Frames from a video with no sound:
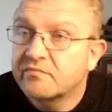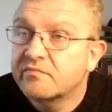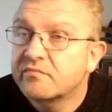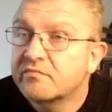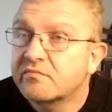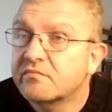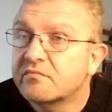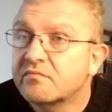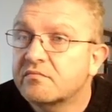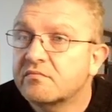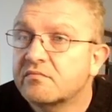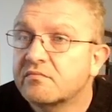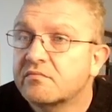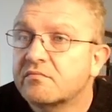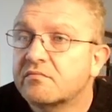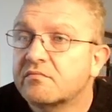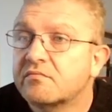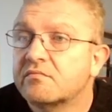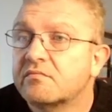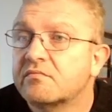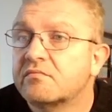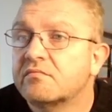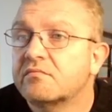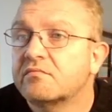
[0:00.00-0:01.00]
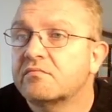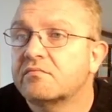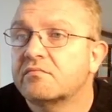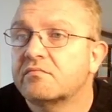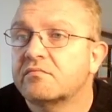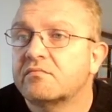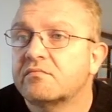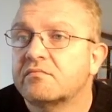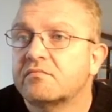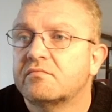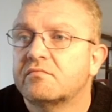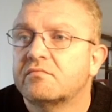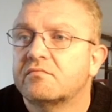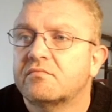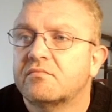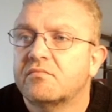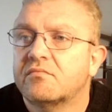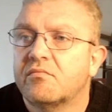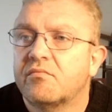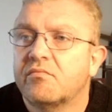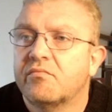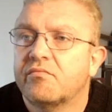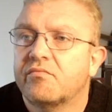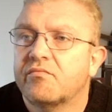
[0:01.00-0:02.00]

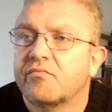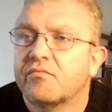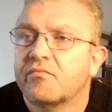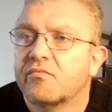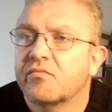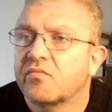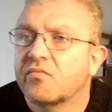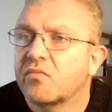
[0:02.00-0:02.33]
Nobody speaks.